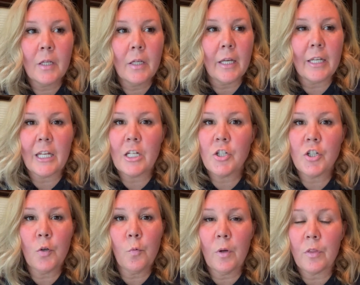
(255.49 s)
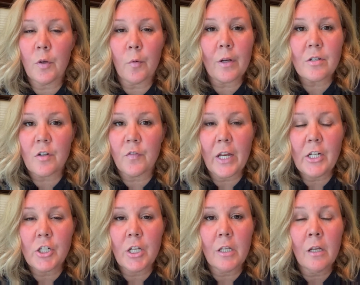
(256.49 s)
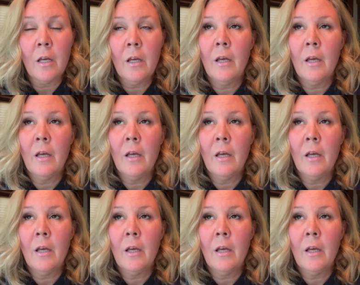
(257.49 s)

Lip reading: issue with your reservation.